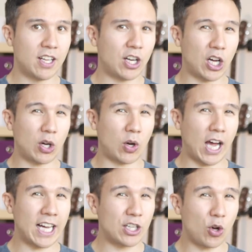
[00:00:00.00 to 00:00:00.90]
Now,
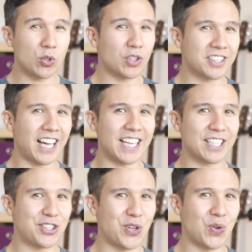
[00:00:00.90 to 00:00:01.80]
I know you're
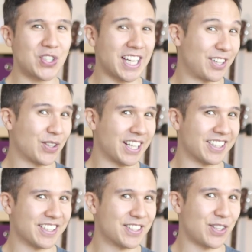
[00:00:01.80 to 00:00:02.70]
dying to take a look at
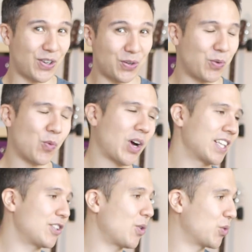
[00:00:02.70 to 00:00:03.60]
this, so why
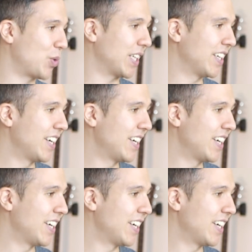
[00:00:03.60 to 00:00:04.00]
don't we?